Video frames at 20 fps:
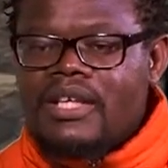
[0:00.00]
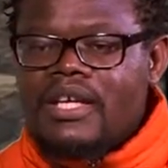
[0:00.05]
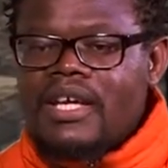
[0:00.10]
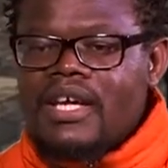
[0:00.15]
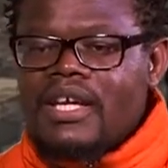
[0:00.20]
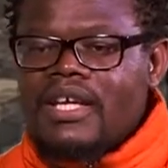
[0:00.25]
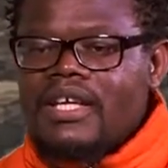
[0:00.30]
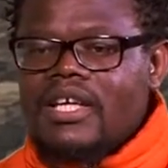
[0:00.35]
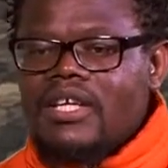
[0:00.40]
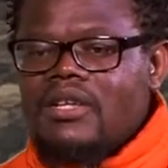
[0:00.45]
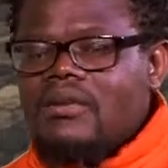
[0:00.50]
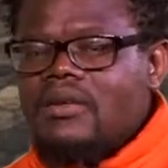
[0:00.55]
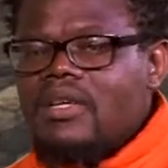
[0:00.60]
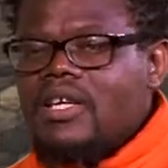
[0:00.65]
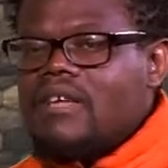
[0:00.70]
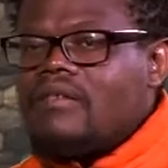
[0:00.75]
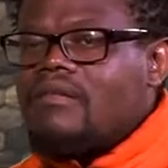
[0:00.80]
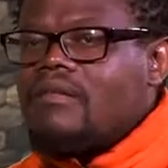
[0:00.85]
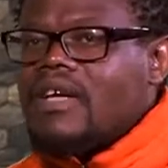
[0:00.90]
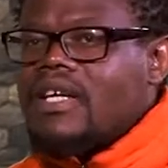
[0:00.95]
can you
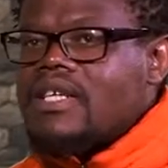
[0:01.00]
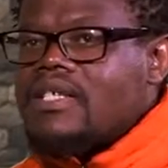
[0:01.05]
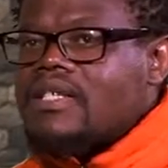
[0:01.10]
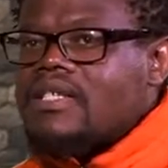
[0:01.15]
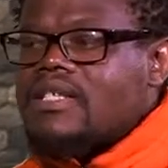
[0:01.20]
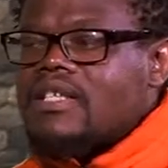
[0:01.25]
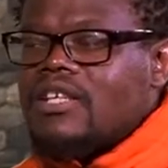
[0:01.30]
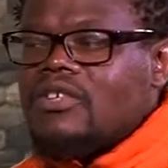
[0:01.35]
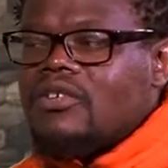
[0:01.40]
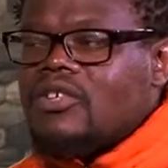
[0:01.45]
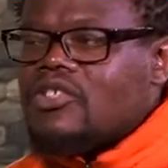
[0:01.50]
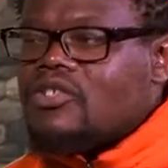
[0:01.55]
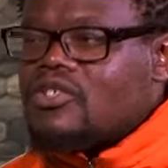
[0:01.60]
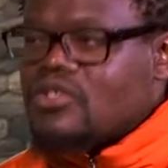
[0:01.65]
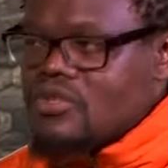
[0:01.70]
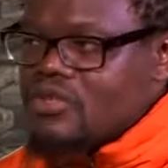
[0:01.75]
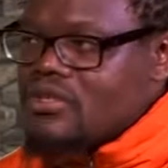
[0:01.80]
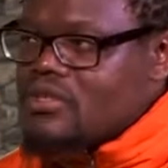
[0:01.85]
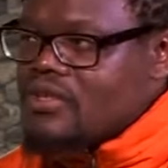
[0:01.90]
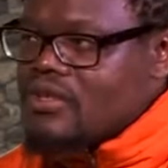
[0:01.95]

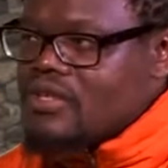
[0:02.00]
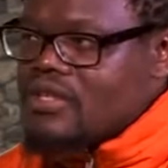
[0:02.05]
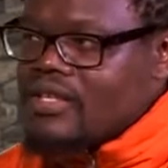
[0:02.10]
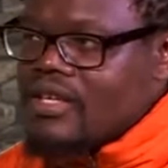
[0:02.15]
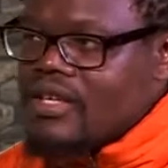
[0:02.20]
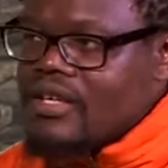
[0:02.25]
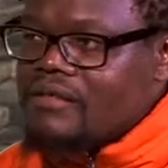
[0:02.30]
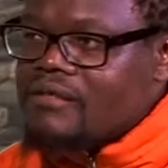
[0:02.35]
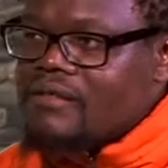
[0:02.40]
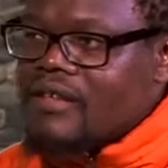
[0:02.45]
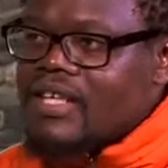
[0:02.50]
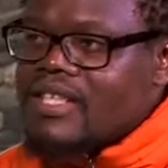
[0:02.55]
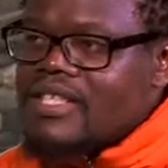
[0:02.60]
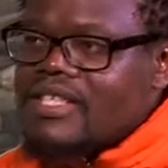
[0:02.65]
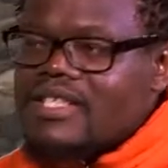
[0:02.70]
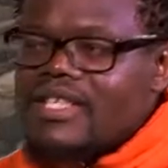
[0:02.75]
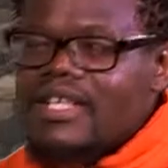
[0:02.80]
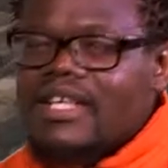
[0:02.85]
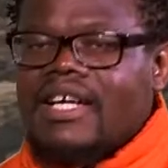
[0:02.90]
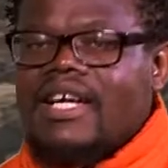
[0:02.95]
introduce yourself and
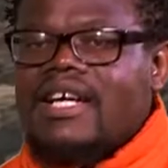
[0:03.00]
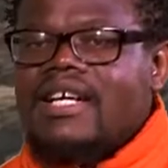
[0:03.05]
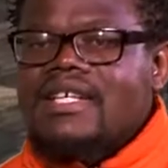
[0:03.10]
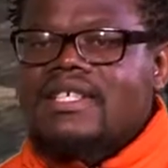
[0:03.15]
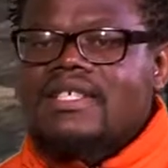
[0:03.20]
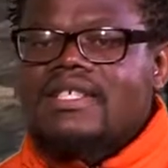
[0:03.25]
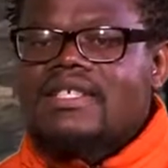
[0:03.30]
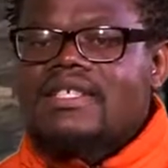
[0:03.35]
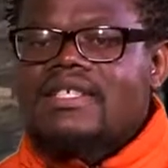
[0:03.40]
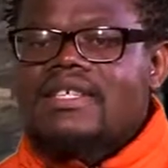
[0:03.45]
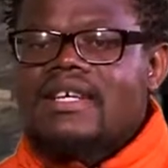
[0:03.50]
tell us